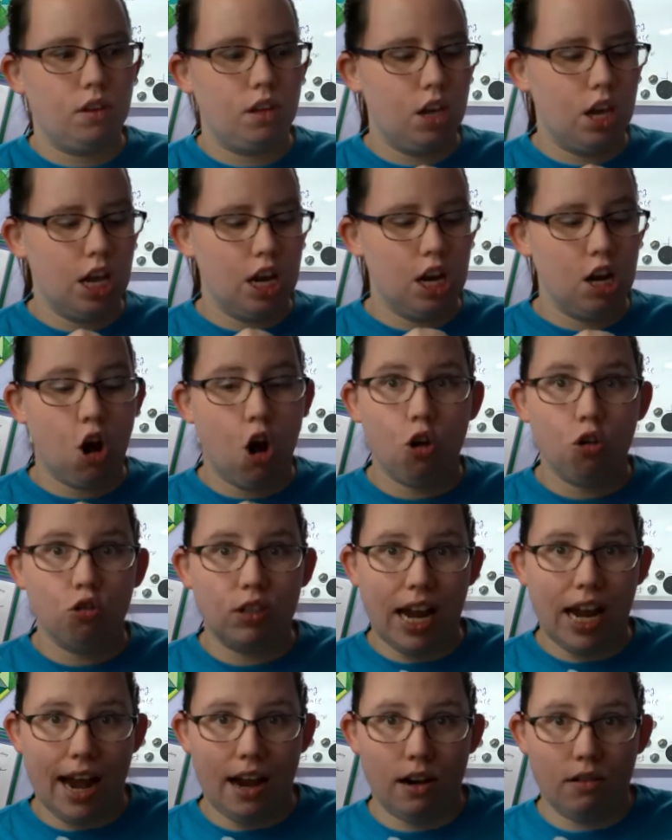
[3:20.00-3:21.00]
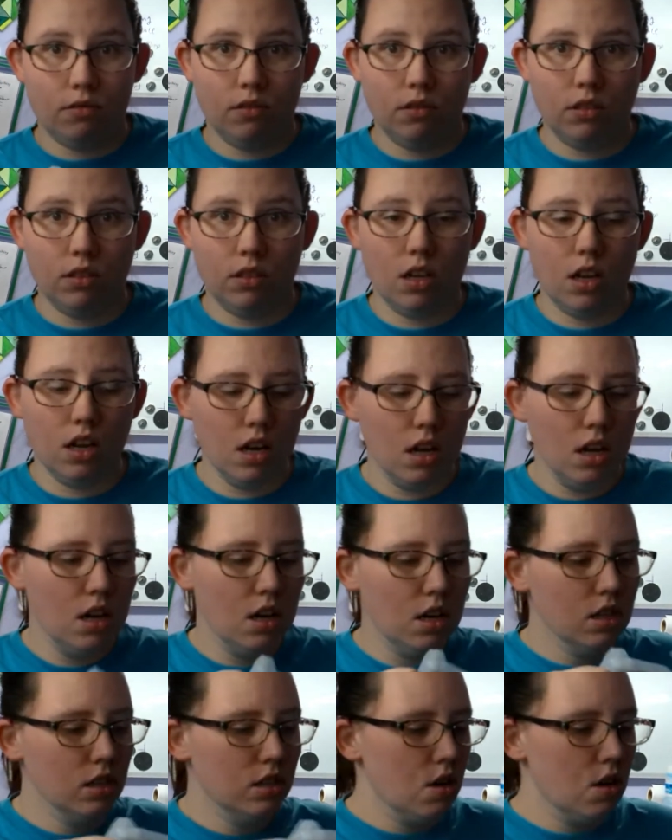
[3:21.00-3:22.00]
get it all down.
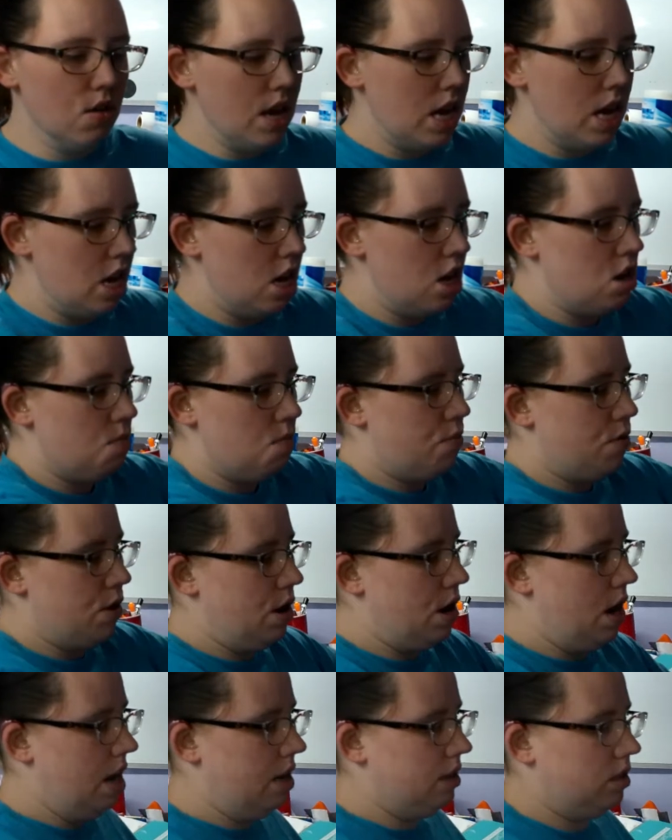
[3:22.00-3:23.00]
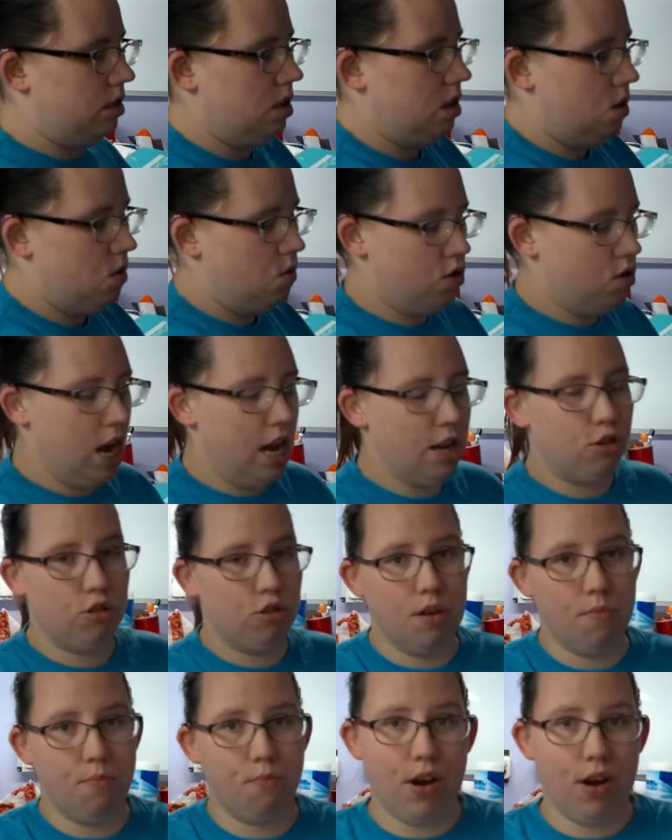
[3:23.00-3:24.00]
So the heat press would
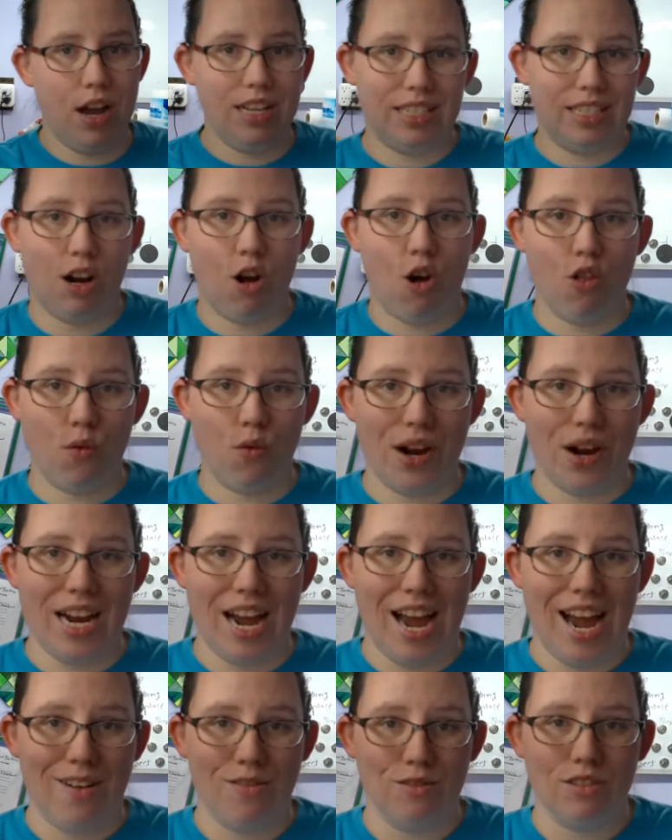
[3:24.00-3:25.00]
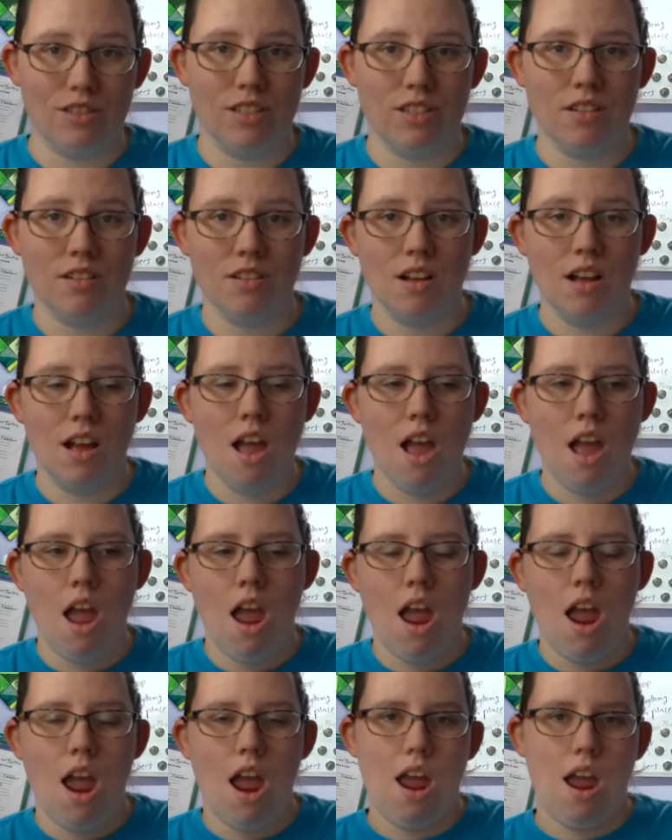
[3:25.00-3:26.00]
actually press it all the way down,
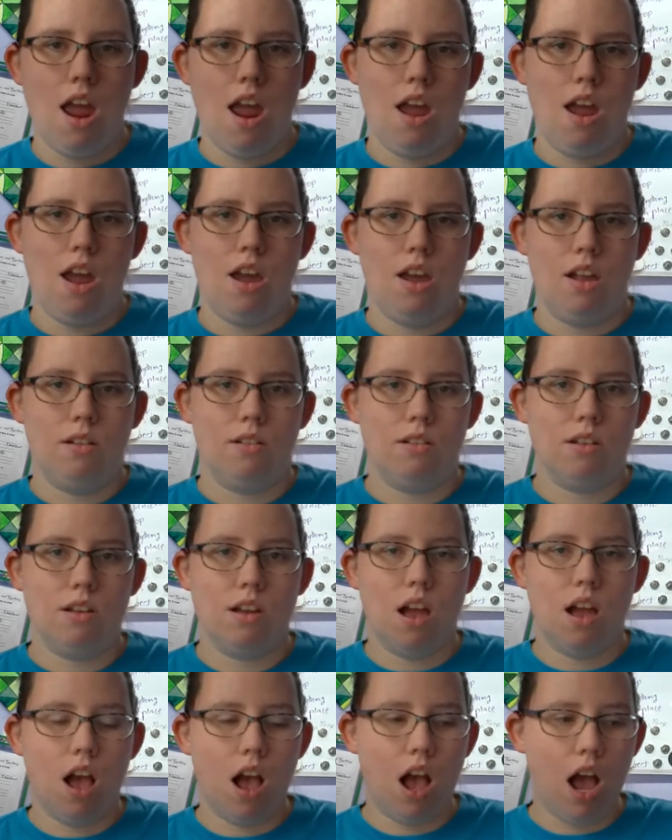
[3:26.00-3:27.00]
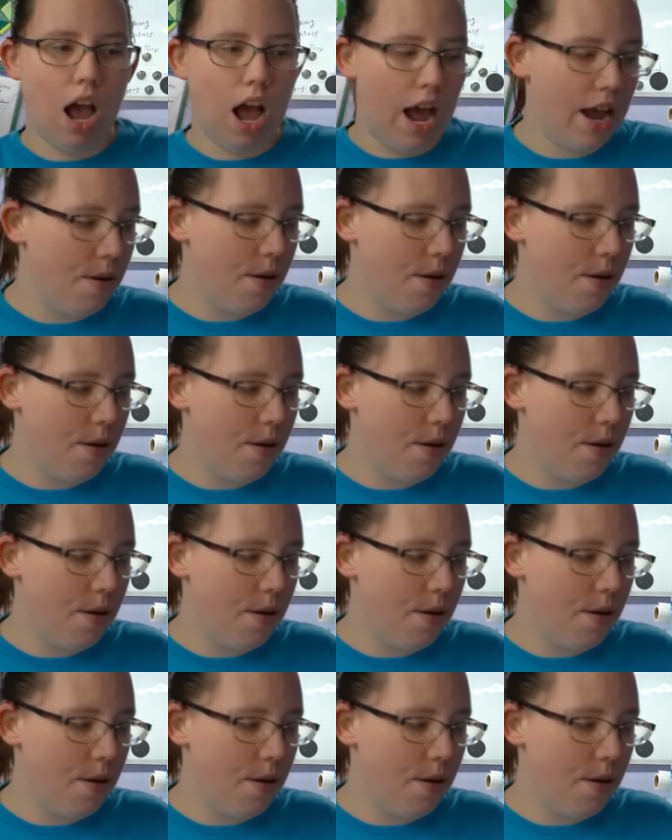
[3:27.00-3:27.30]
and I